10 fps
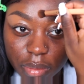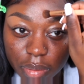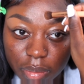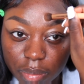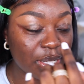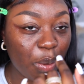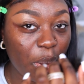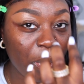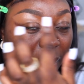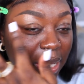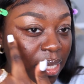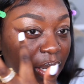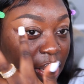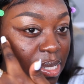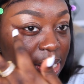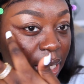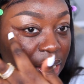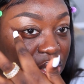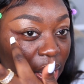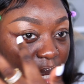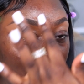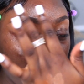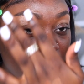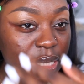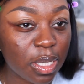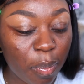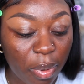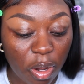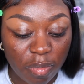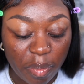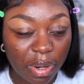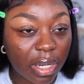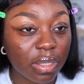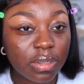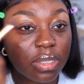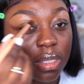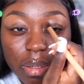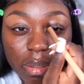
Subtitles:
So that way I'm not mixing the concealer shade on the top part of my brows.